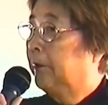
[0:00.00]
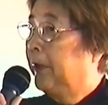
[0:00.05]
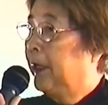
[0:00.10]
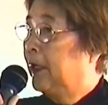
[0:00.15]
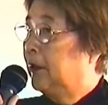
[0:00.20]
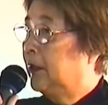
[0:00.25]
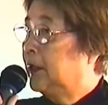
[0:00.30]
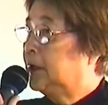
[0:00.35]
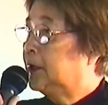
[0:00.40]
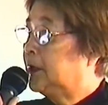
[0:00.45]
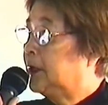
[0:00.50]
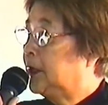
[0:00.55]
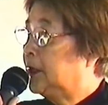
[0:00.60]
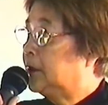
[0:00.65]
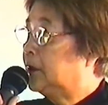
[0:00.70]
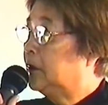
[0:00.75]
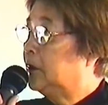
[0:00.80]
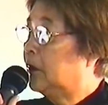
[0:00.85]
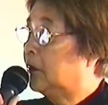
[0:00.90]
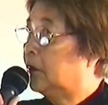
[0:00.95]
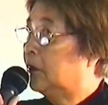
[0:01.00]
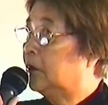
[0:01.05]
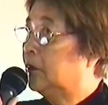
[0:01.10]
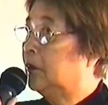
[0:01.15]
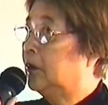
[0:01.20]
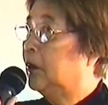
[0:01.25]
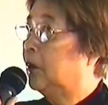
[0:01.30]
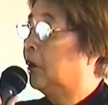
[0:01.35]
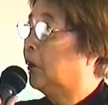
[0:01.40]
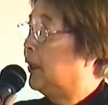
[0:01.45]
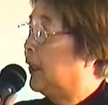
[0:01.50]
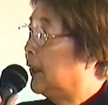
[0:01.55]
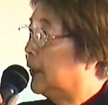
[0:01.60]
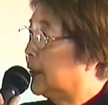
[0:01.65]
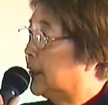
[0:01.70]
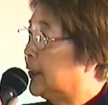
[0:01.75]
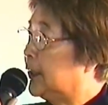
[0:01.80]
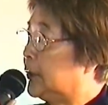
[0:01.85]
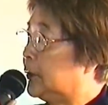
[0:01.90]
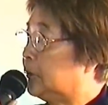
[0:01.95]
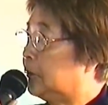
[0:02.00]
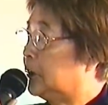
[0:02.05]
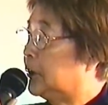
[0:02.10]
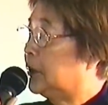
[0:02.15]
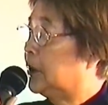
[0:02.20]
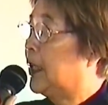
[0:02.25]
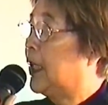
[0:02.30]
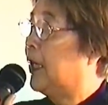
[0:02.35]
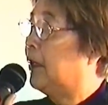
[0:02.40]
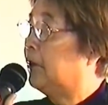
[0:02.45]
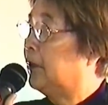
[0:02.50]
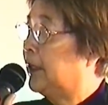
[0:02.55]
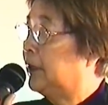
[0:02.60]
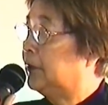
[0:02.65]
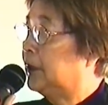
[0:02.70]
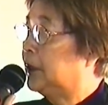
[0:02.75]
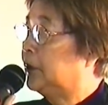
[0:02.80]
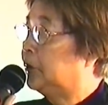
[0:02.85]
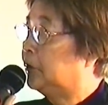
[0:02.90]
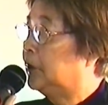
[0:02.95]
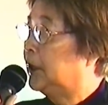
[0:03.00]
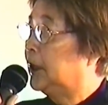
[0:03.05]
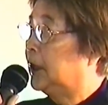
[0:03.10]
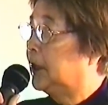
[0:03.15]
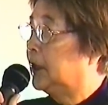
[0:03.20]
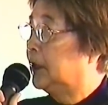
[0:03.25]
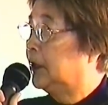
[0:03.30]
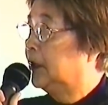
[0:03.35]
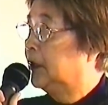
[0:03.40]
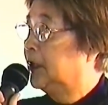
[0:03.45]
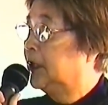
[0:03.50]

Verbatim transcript: parents didn't know where the kids were, how they were doing.